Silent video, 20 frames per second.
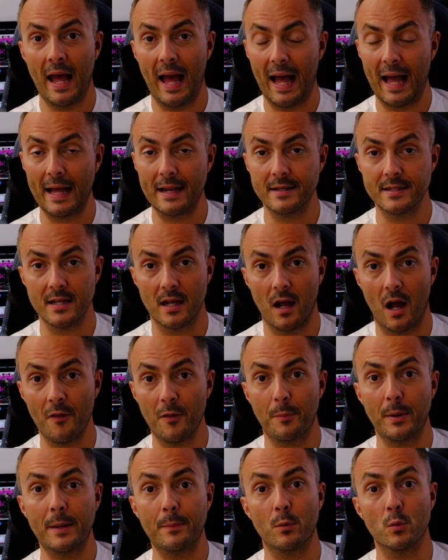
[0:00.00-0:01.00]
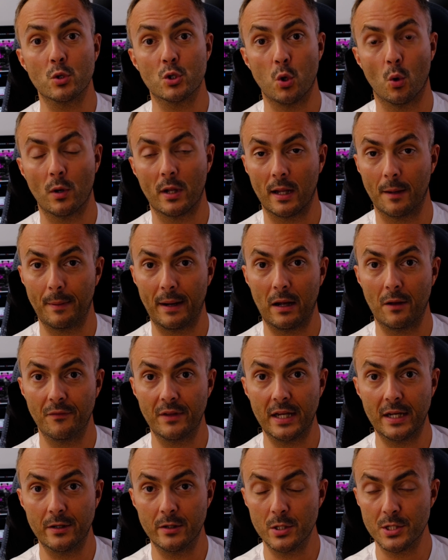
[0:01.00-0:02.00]
and other people talking about
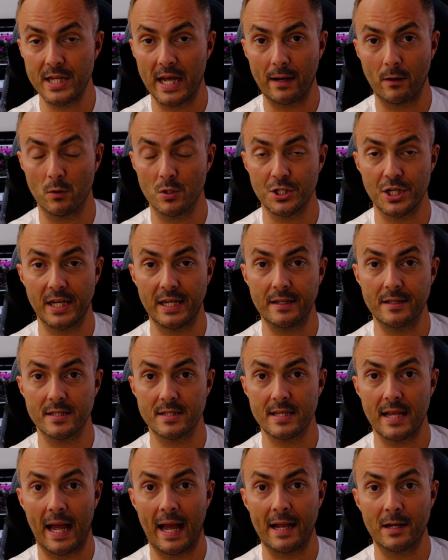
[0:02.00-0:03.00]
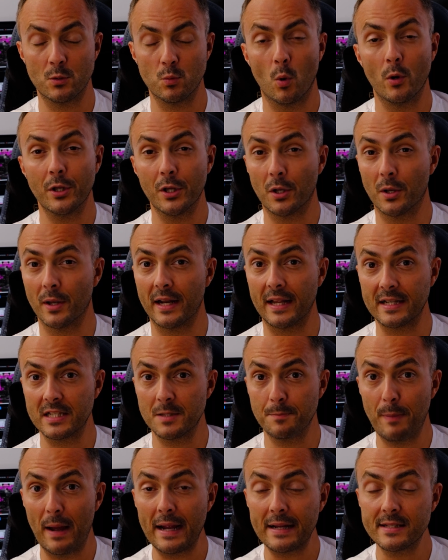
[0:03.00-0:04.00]
the new technologies and what you can
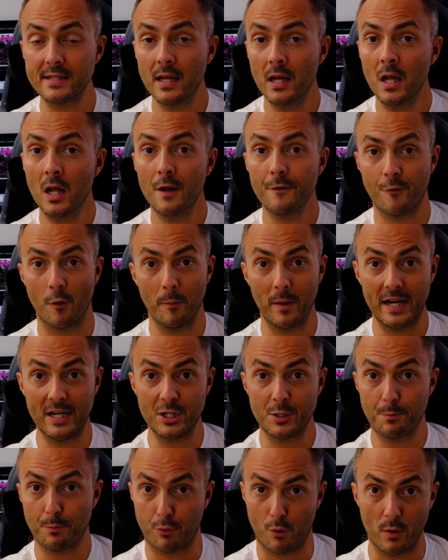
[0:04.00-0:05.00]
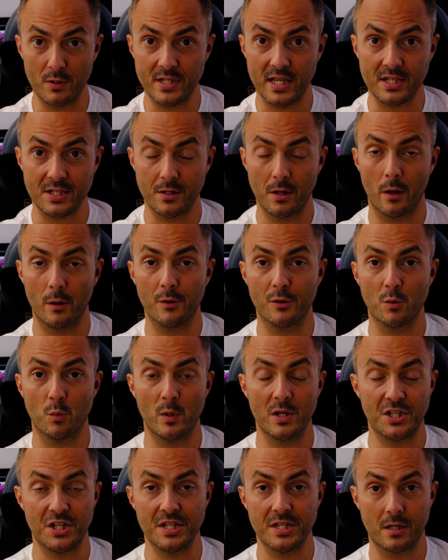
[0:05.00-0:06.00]
expect from each process node
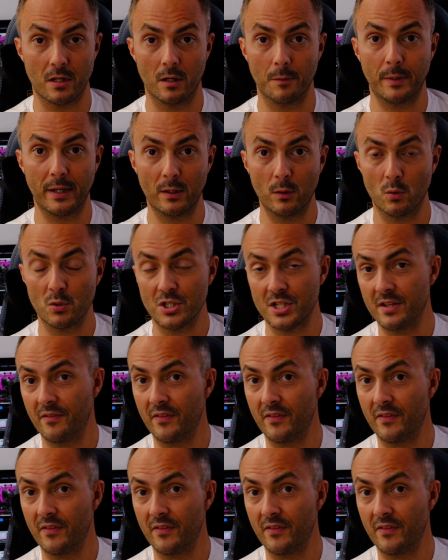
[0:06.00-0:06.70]
which is going to be launched,